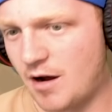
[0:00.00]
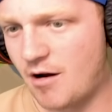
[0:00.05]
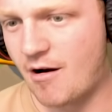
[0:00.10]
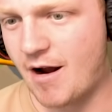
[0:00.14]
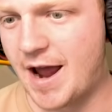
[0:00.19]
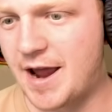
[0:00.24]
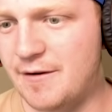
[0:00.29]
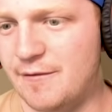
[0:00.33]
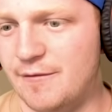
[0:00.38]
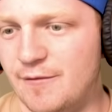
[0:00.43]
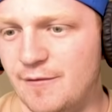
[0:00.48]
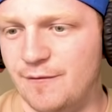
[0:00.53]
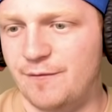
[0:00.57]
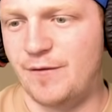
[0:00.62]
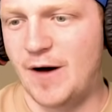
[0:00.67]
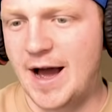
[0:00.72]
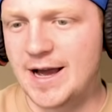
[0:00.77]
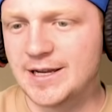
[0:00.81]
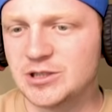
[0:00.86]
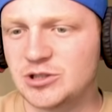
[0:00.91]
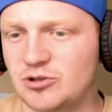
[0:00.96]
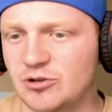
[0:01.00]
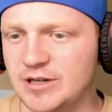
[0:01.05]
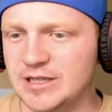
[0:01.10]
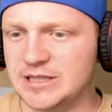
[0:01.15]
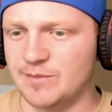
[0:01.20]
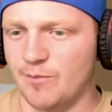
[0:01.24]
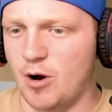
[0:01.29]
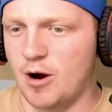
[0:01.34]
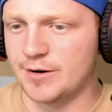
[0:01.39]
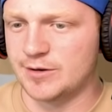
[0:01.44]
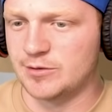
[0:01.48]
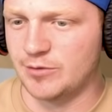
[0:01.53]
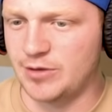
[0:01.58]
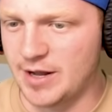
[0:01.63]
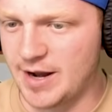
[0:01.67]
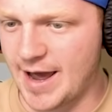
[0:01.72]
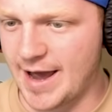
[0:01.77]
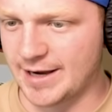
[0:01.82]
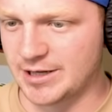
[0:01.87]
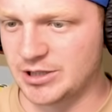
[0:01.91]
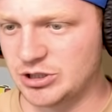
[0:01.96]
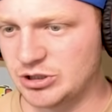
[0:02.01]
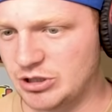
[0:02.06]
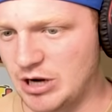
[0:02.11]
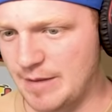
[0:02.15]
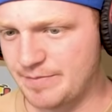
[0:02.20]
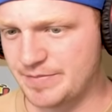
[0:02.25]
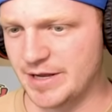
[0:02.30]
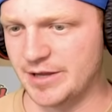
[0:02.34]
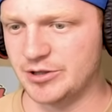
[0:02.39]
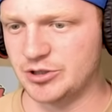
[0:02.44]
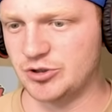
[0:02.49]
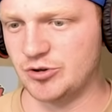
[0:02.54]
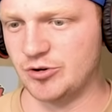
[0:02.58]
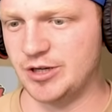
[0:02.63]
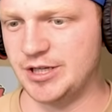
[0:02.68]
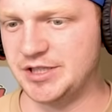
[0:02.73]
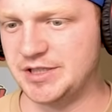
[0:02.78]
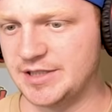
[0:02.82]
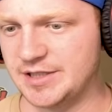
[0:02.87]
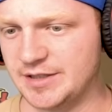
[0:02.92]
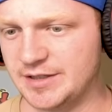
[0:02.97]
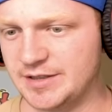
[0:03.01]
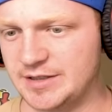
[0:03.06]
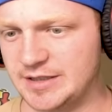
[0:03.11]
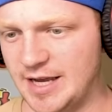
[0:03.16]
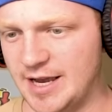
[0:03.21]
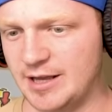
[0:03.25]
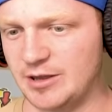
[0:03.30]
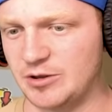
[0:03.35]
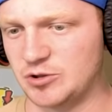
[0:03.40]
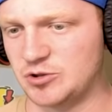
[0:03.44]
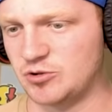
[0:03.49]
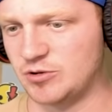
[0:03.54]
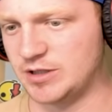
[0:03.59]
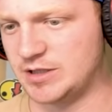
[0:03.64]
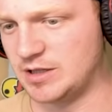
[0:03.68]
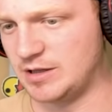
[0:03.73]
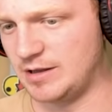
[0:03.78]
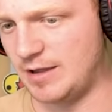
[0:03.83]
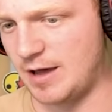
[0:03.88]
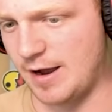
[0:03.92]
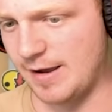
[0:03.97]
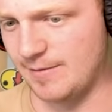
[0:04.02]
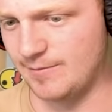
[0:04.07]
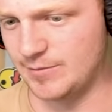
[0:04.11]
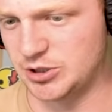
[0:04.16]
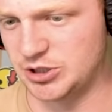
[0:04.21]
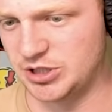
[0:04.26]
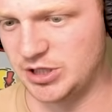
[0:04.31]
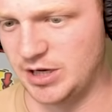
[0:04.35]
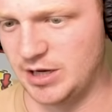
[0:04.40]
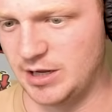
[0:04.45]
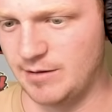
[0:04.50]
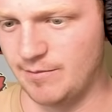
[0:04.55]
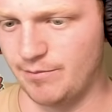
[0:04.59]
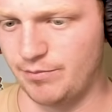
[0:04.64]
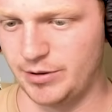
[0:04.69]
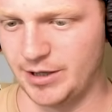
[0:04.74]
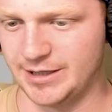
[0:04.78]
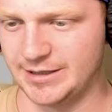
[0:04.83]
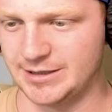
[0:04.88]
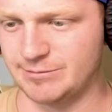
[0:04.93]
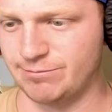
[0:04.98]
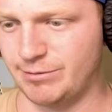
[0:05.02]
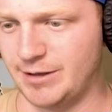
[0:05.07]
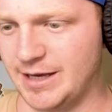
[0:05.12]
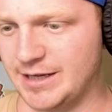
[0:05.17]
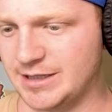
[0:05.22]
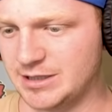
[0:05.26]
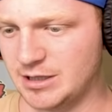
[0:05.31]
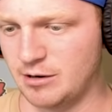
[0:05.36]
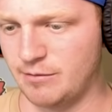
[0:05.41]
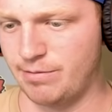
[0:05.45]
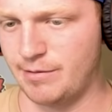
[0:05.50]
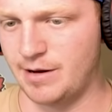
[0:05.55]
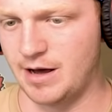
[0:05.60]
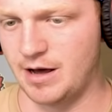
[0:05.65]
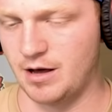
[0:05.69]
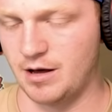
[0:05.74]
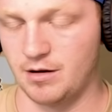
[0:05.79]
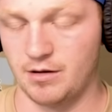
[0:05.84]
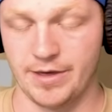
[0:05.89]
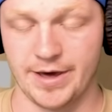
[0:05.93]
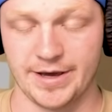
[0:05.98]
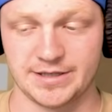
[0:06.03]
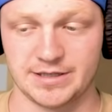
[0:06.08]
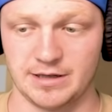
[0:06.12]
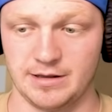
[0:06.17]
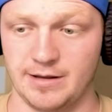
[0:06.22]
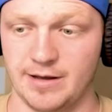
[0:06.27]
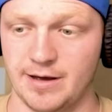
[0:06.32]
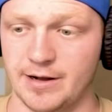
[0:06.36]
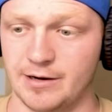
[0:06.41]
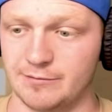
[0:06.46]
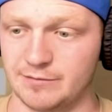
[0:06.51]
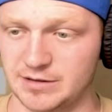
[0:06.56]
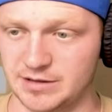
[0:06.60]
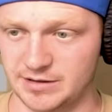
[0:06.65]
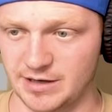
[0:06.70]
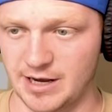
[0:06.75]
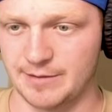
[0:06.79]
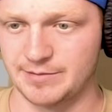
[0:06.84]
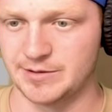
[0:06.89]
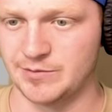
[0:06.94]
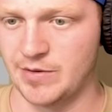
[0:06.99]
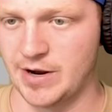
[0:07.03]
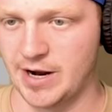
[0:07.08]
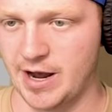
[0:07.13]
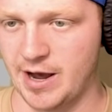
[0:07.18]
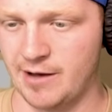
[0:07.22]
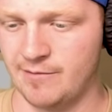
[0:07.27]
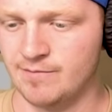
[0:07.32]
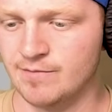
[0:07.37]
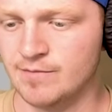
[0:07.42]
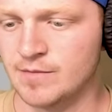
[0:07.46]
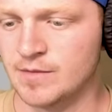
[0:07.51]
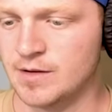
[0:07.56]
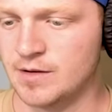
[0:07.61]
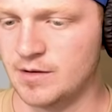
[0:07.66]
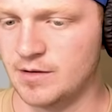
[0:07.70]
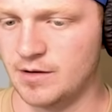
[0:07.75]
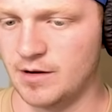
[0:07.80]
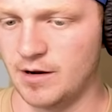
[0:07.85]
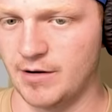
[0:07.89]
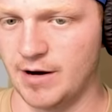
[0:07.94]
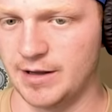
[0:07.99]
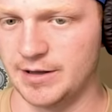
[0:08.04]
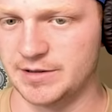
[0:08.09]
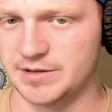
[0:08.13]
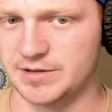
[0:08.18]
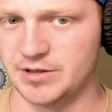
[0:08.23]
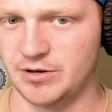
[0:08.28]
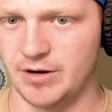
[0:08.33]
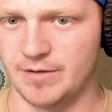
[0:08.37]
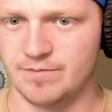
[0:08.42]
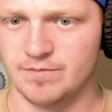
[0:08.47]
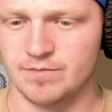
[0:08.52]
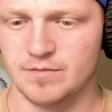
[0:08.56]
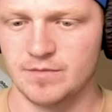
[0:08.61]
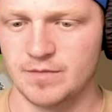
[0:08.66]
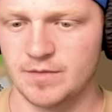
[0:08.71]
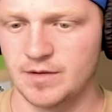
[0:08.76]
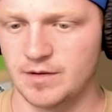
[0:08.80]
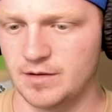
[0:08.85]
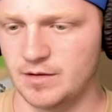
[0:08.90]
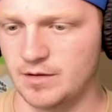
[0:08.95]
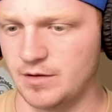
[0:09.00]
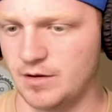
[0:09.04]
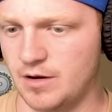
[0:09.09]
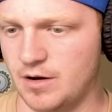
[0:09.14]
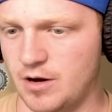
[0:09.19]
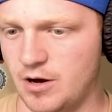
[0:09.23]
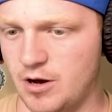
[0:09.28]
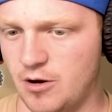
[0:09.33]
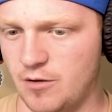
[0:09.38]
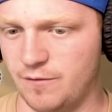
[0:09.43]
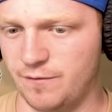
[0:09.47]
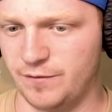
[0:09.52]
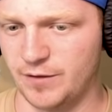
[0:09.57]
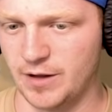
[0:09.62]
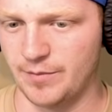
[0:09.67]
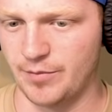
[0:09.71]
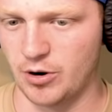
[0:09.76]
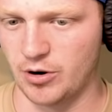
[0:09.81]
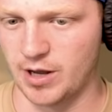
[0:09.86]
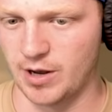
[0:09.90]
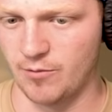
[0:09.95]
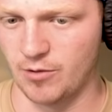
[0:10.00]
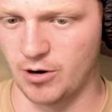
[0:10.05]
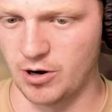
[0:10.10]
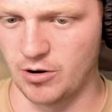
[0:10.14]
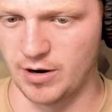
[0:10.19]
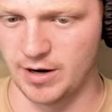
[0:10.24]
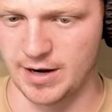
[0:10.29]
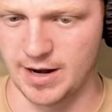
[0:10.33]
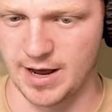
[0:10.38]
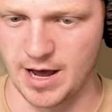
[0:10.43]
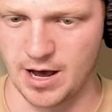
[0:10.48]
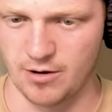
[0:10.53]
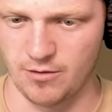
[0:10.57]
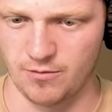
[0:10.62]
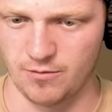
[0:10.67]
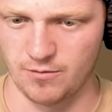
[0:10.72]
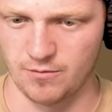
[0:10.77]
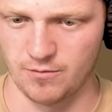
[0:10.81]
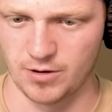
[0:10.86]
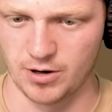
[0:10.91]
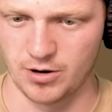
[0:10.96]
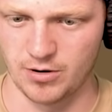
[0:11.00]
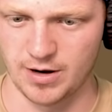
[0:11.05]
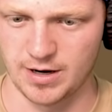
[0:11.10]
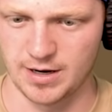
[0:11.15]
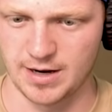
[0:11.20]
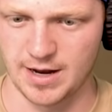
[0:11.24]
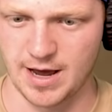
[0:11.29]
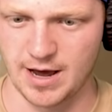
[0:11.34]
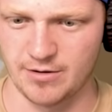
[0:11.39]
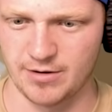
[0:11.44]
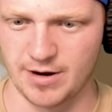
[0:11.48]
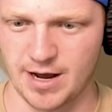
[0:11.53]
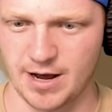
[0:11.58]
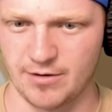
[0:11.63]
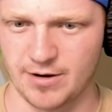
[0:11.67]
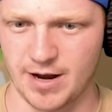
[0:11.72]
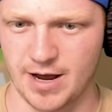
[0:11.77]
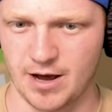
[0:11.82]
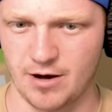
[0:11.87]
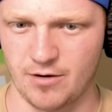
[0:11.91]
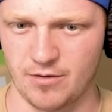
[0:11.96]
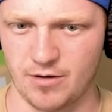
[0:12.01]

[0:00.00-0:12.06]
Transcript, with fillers: All right, find trees marked with an X. Chop down the trees, take the tree to the logging machine, place planks on a pile. That's a lot of steps, my guy. All right, let's do it. Oh, flip, okay, we're going now. We're going now, now, now.